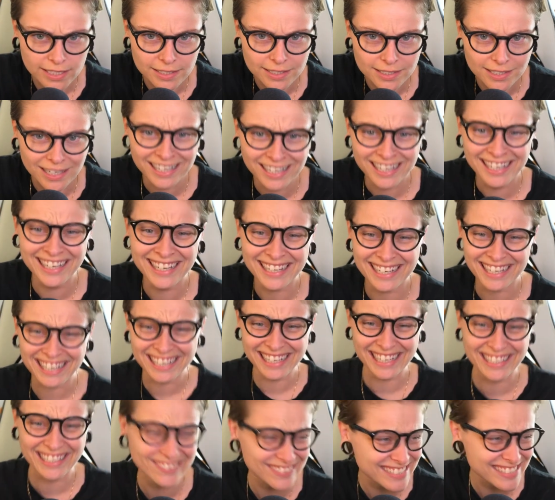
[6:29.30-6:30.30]

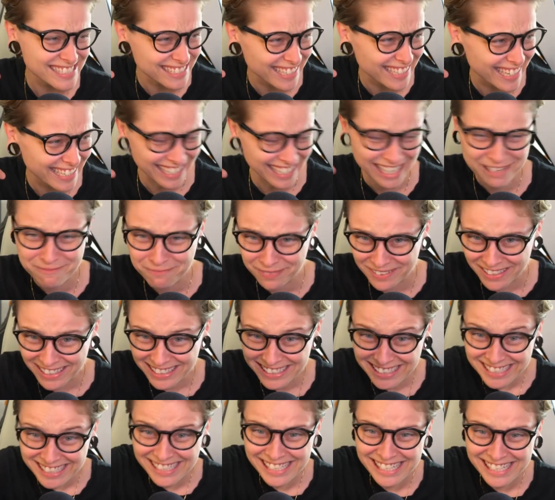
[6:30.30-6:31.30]
and I was like, I
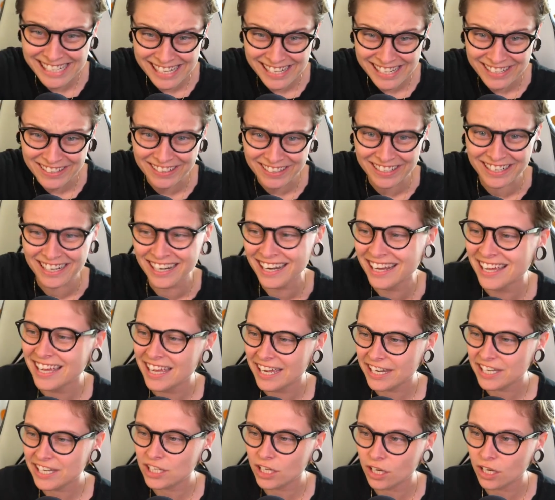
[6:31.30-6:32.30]
plugged it in here.
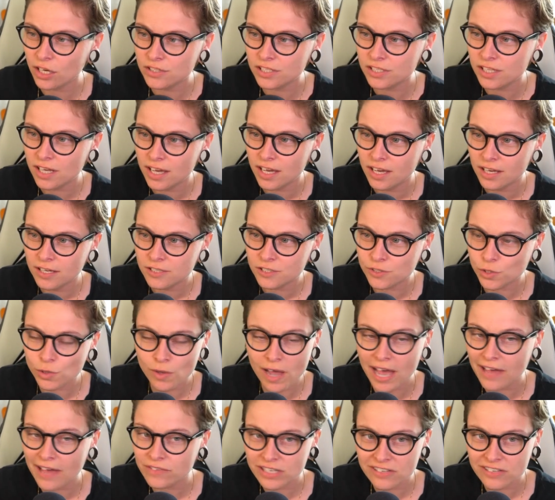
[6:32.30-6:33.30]
And he goes, So you
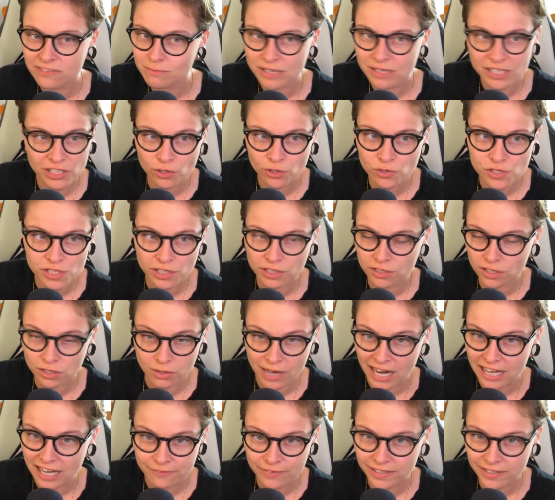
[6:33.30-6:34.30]
haven't even been using your
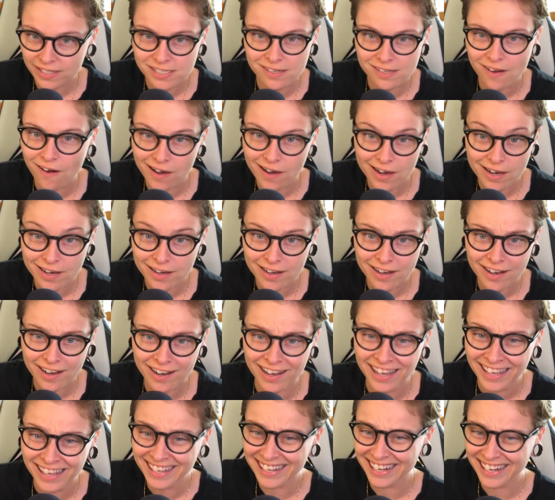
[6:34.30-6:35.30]
graphics card?
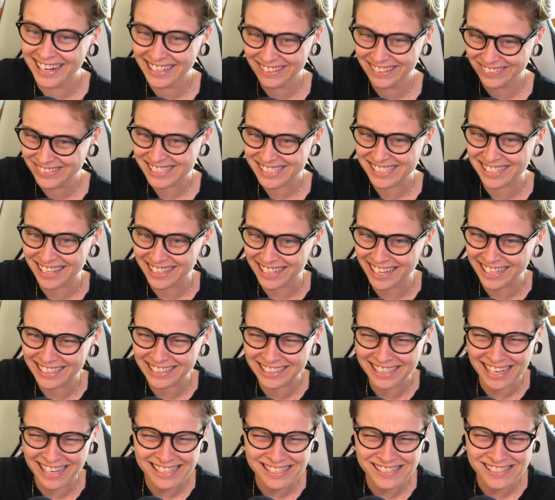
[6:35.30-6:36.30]
and I was like, I
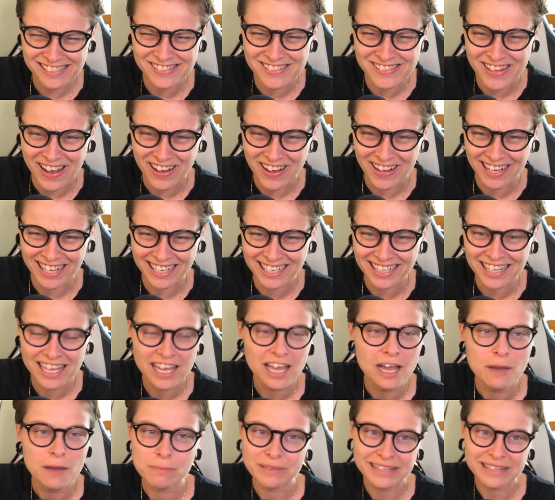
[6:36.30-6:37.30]
guess not.
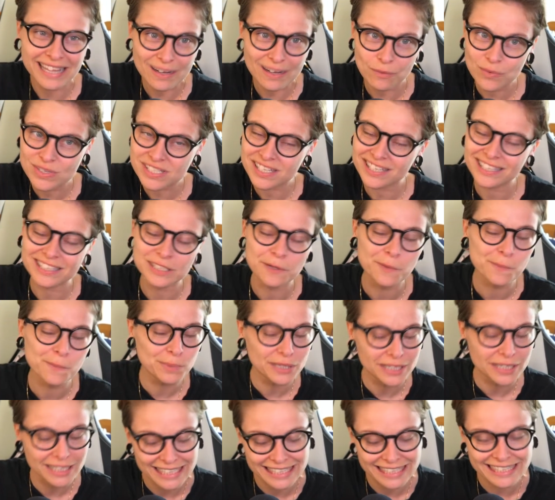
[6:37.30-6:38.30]
But that wasn't
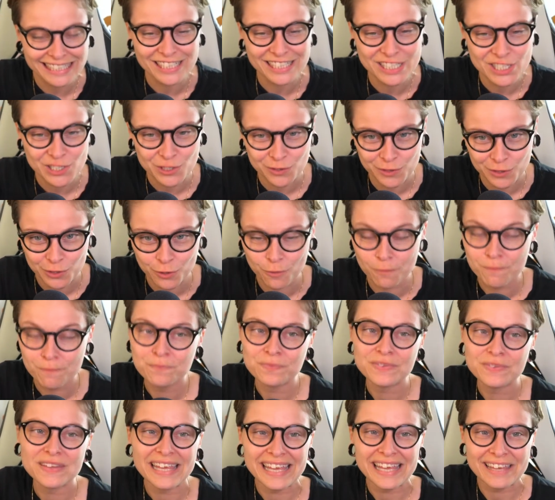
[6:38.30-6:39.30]
completely true.
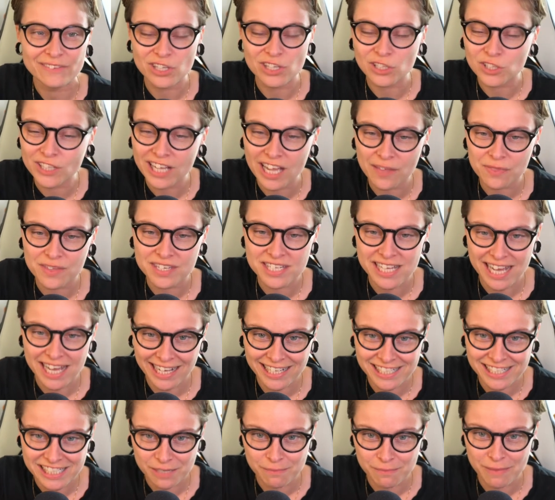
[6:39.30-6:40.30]
If you look at the
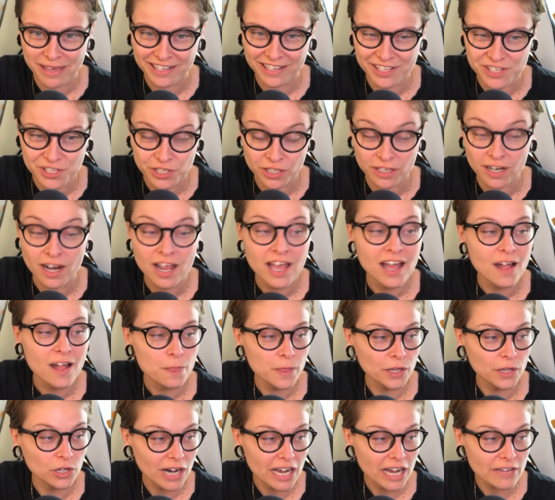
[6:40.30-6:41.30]
task manager,
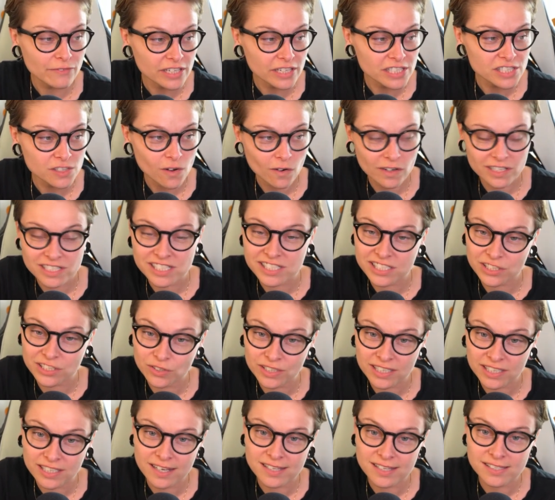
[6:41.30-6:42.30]
the graphics card still
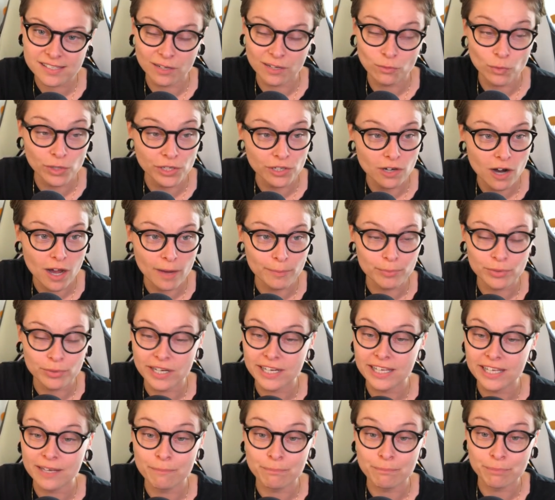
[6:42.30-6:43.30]
kicks in when you're
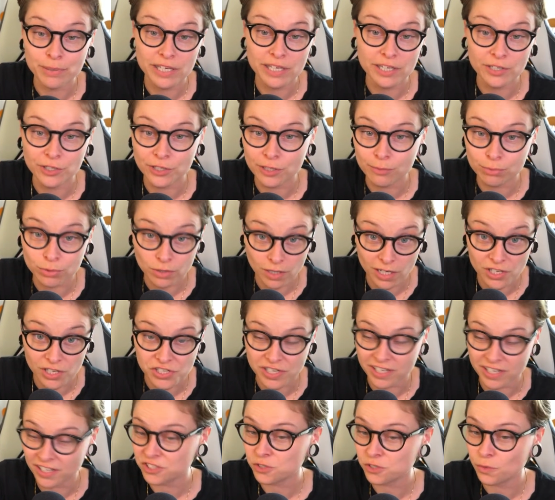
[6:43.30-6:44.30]
operating bigger
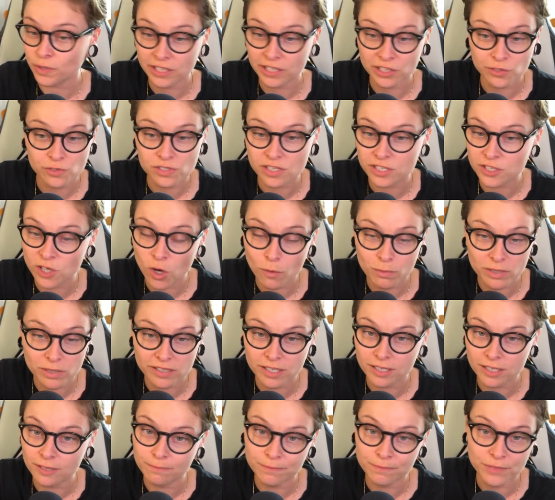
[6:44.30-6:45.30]
projects. So when I used
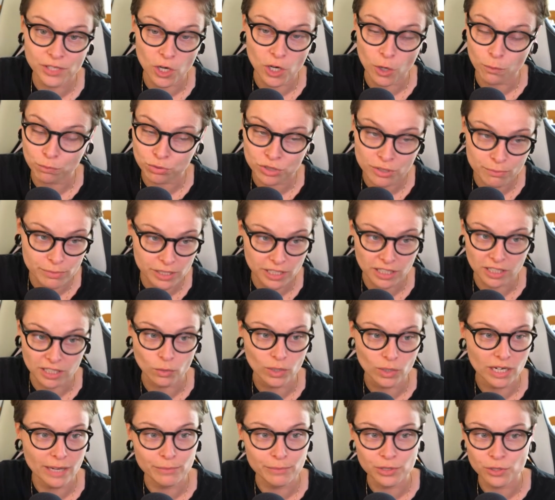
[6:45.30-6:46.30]
Adobe, you know, Premiere,
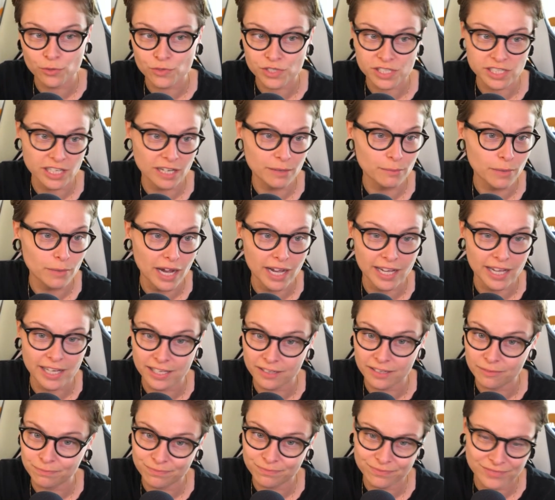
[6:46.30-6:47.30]
when I'm using
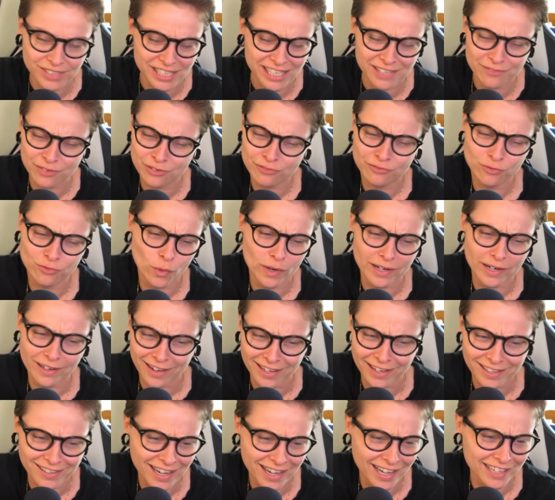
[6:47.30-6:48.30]
my even
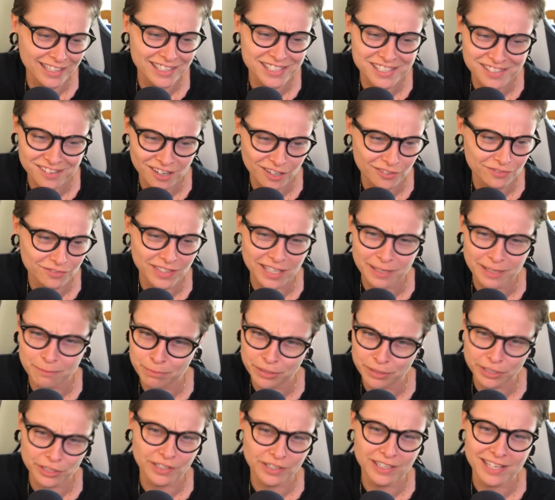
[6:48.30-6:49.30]
Fortnite kind of stuff, like
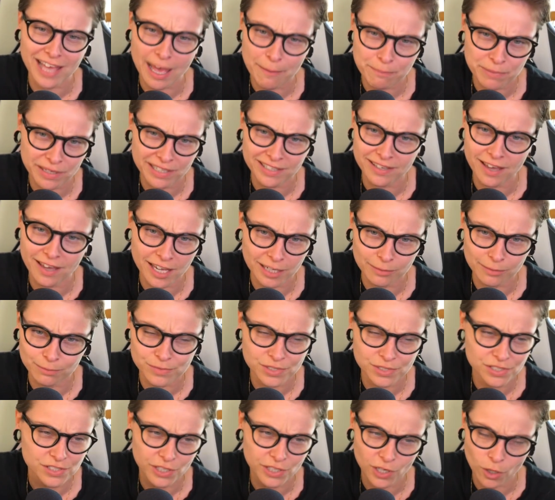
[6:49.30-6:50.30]
bigger epic
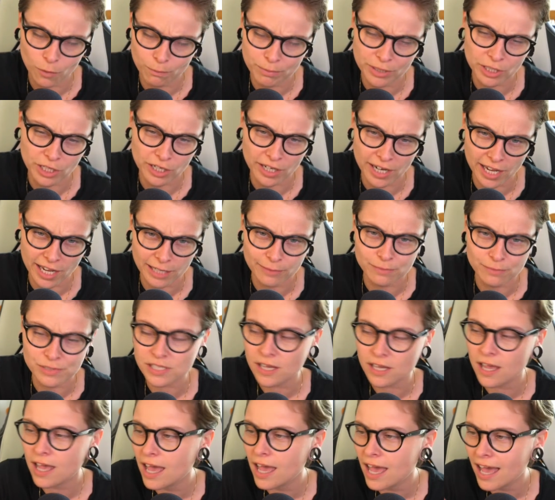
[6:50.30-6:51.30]
games, you know, bigger games,
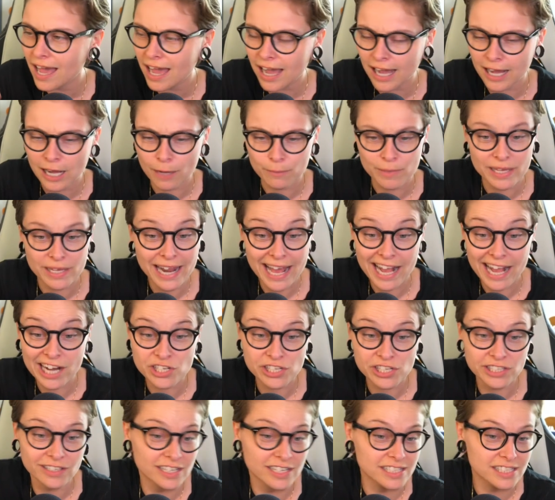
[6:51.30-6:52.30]
um, it
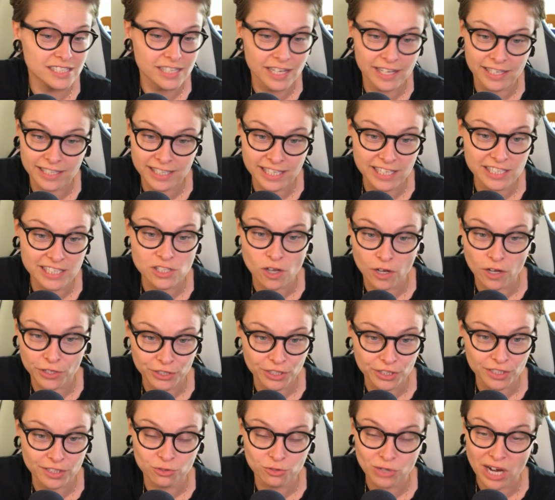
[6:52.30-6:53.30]
actually does, it kicks on
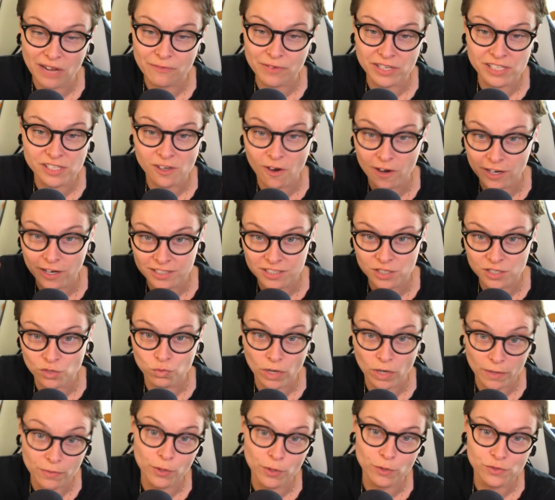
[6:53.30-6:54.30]
your graphics card to
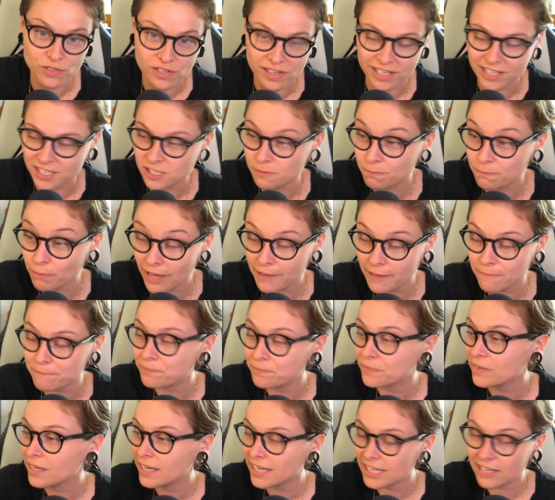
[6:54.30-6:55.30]
run those things. But
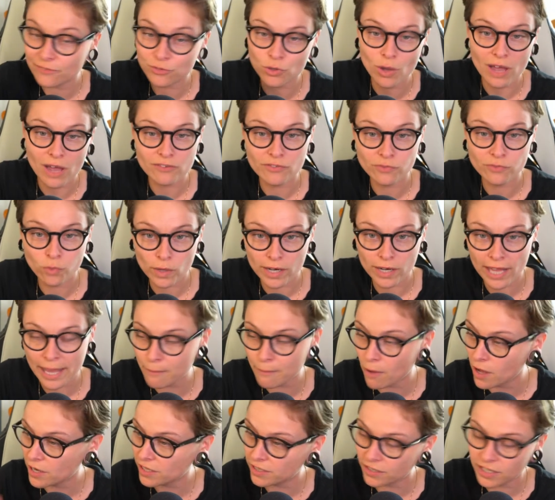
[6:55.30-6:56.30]
if you have a 4K
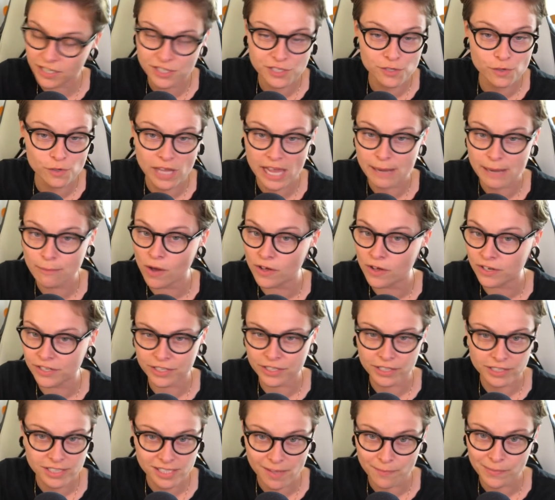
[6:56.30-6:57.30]
monitor, a 2K
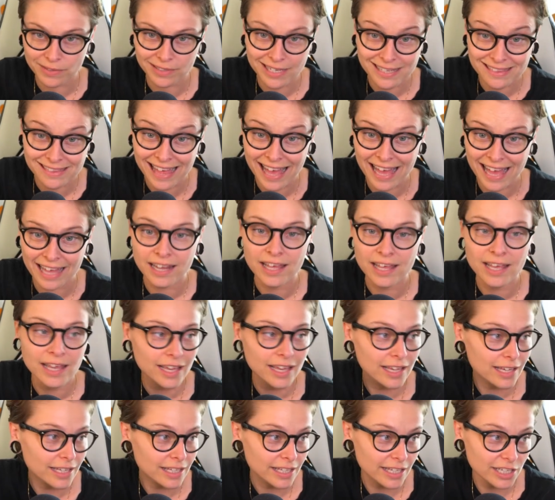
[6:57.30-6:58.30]
monitor, something like that,
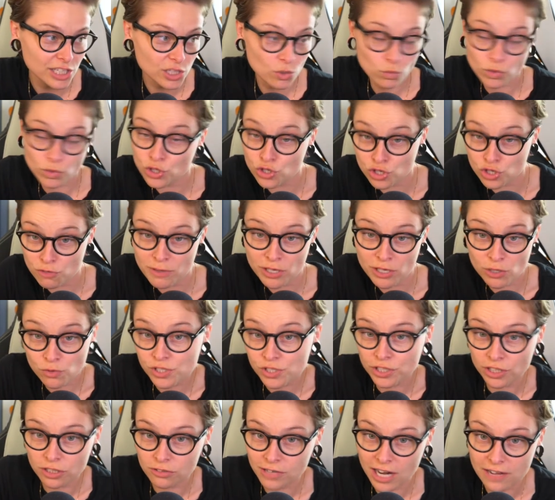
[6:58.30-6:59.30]
and you, you should be
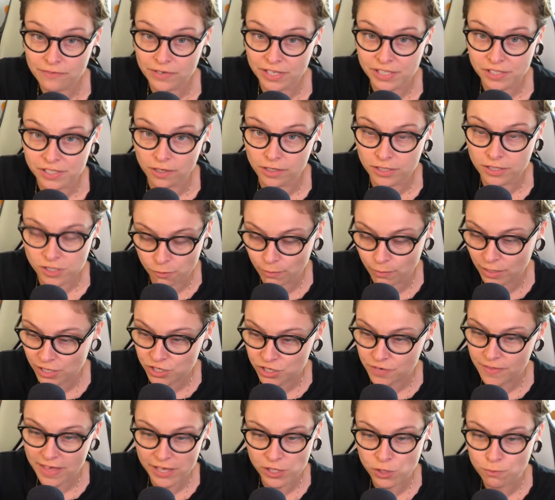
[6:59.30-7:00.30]
using your graphics card. So make
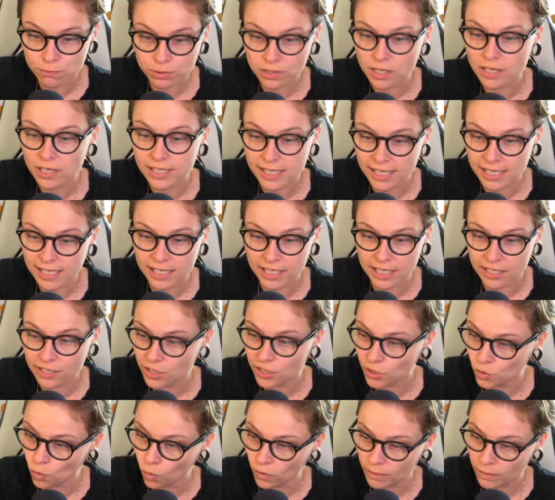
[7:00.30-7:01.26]
sure that you plug in your